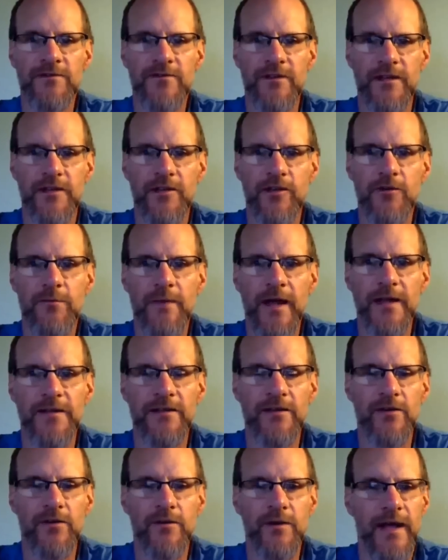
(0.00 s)
the Q
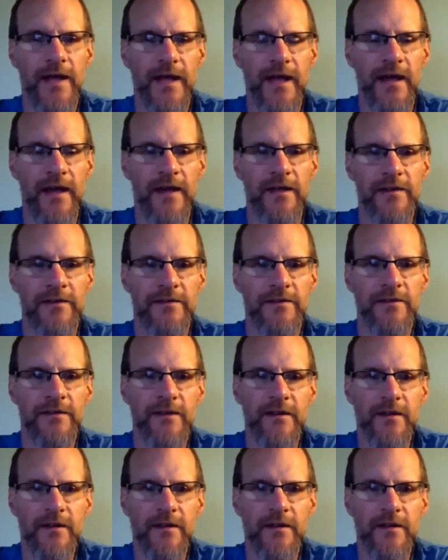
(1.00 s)
menu, and